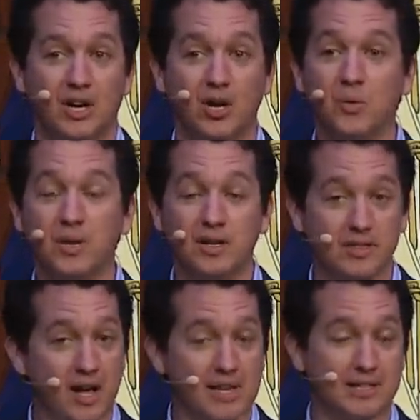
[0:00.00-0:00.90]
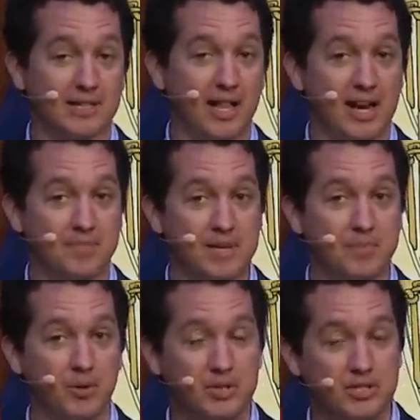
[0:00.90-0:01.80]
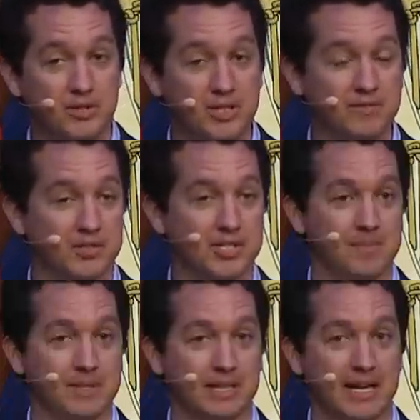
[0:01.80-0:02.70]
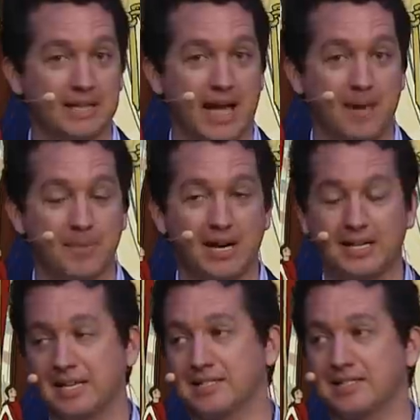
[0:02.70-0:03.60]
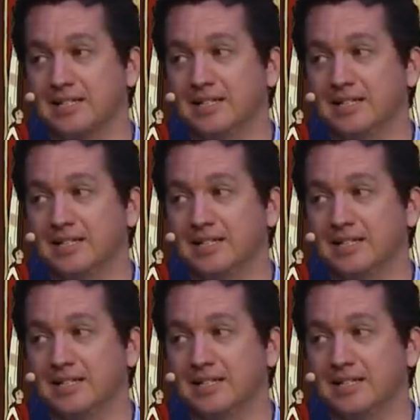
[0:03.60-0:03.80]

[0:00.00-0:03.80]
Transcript: Who would have thought that a lot of people would tune in for something like that? But I guess